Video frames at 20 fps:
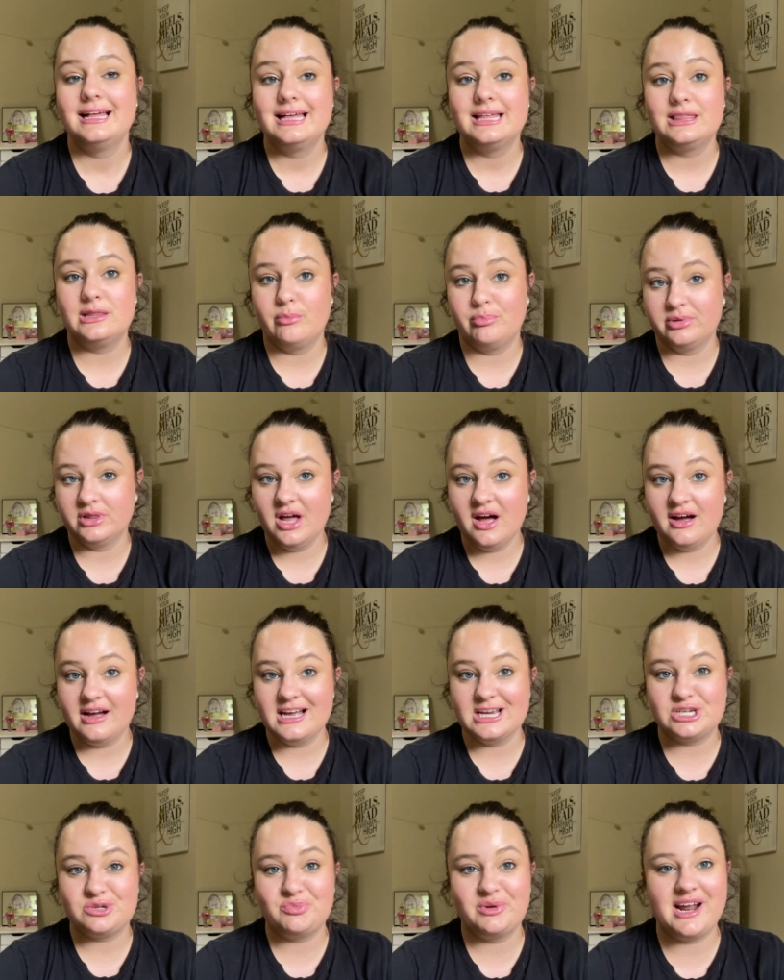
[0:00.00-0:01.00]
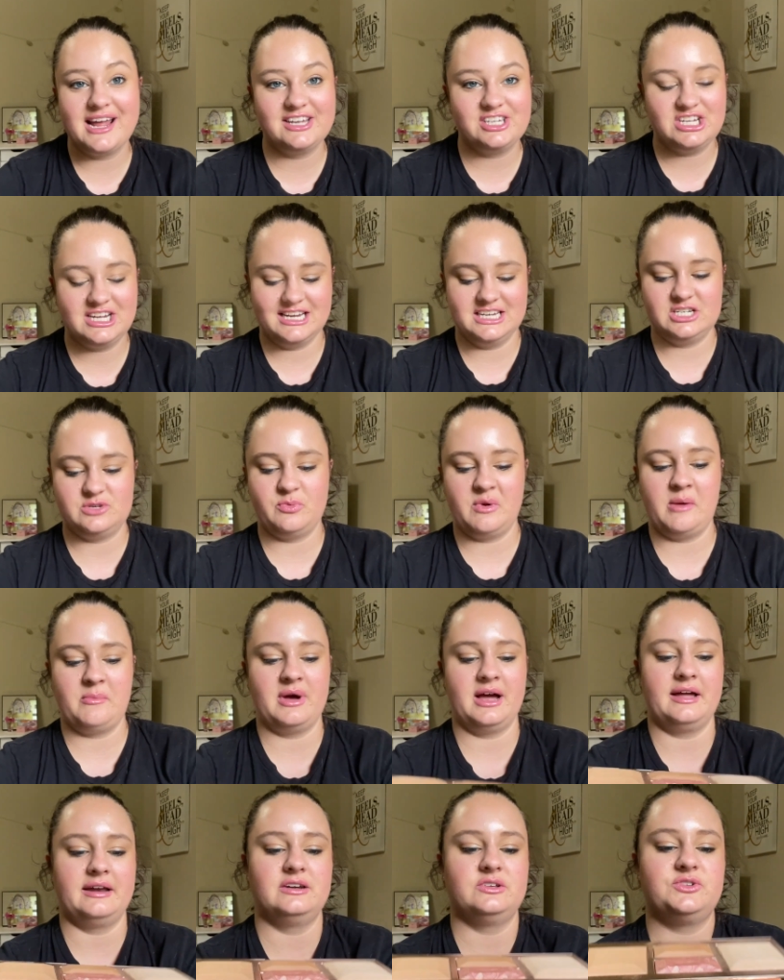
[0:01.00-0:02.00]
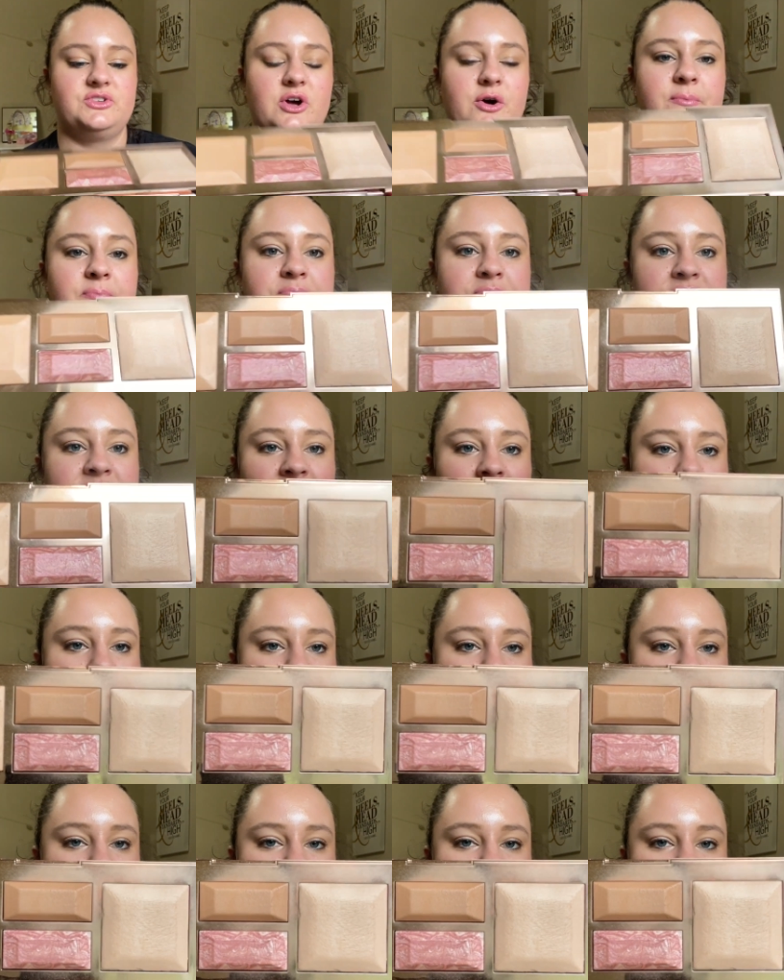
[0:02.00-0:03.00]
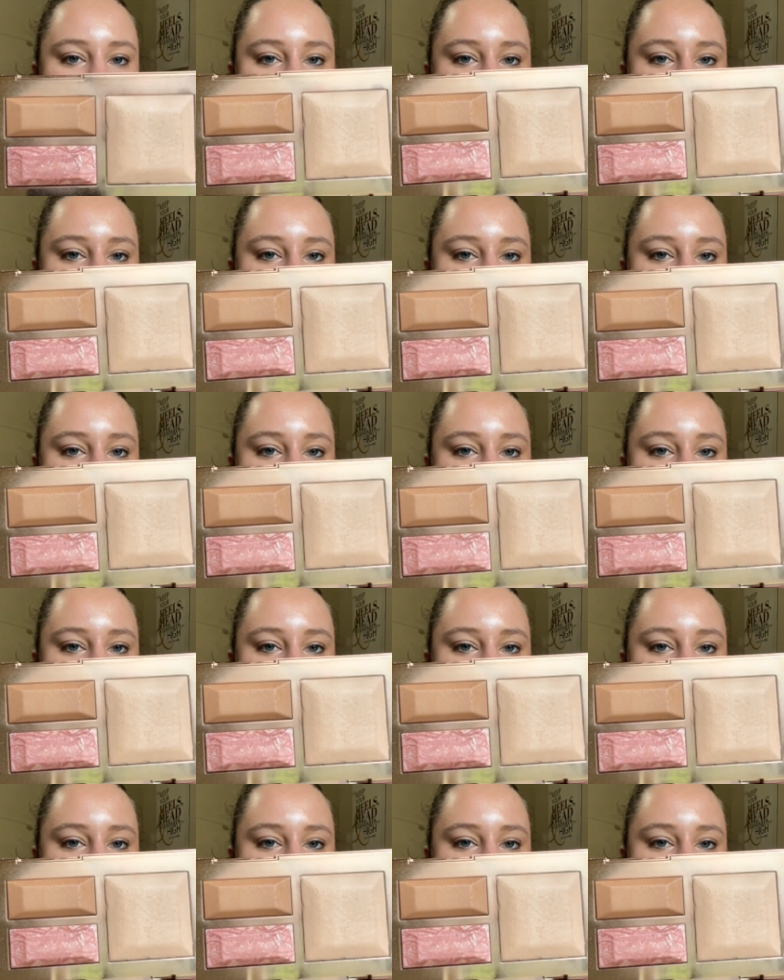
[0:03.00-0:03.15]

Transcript: the blush, but I changed my mind. So here's what it's